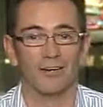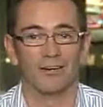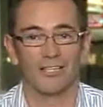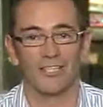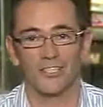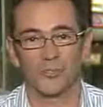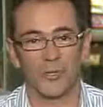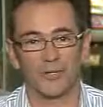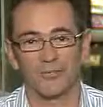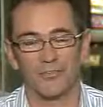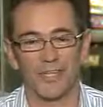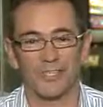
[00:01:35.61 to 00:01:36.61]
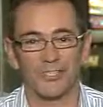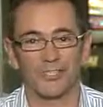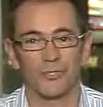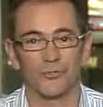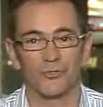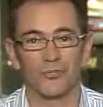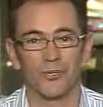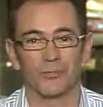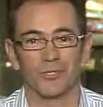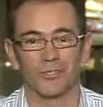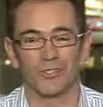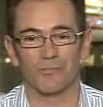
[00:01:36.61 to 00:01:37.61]
I just wonder if that's still true
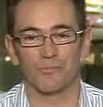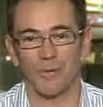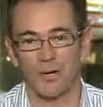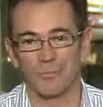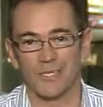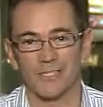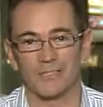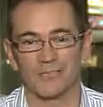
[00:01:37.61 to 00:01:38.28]
because the Brumbies